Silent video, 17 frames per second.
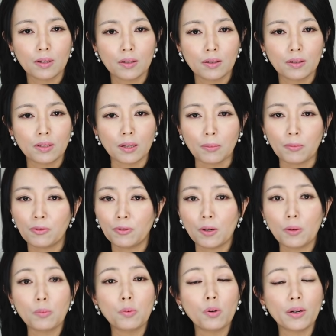some
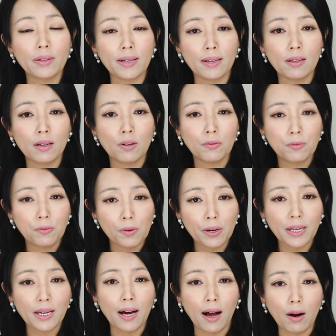for more than
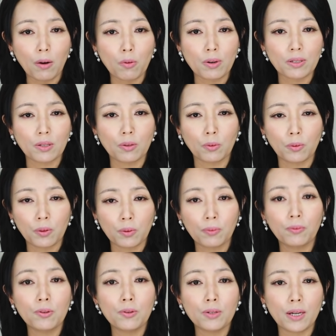40 hours with
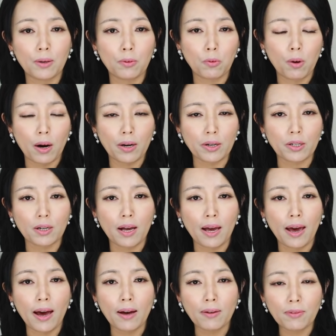food and water
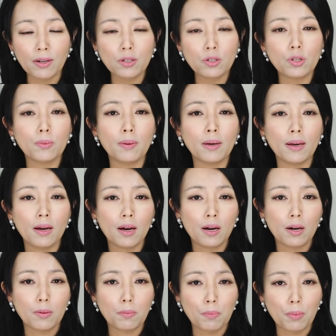having to be
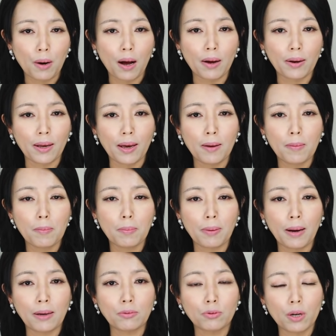brought in
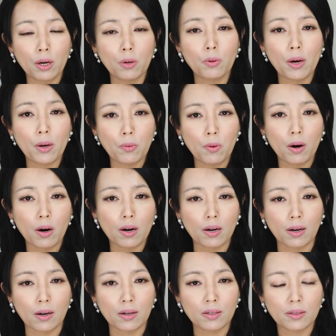by railway
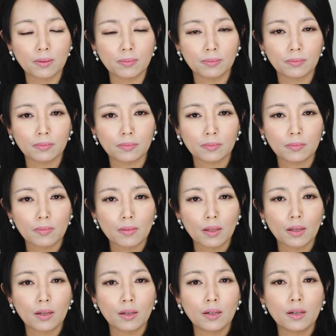workers.
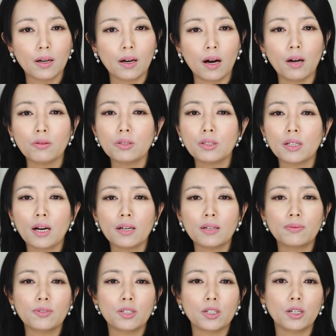Outside
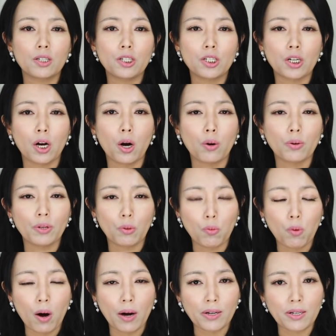of Zhengzhou, the
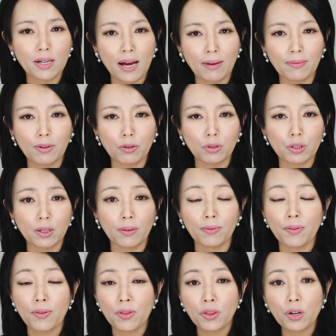water levels
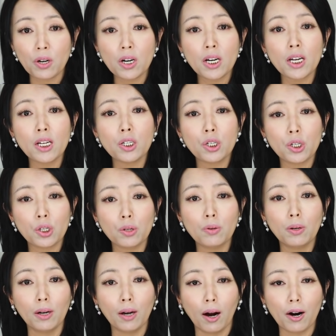of 32
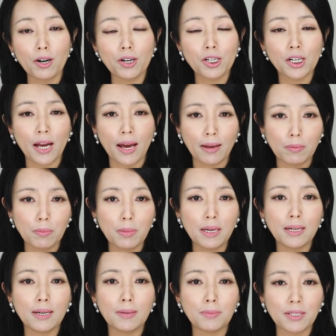large and
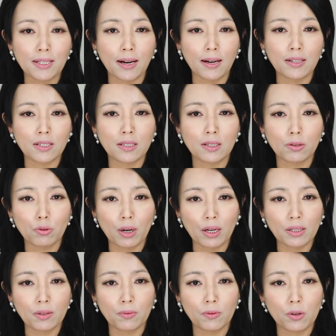medium-sized
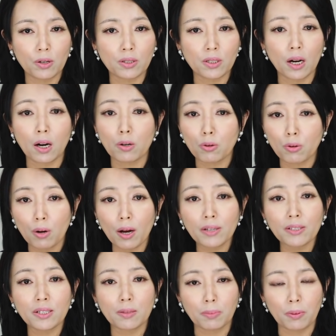reservoirs
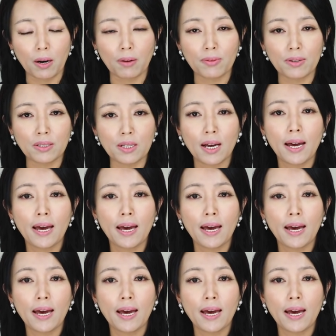across the province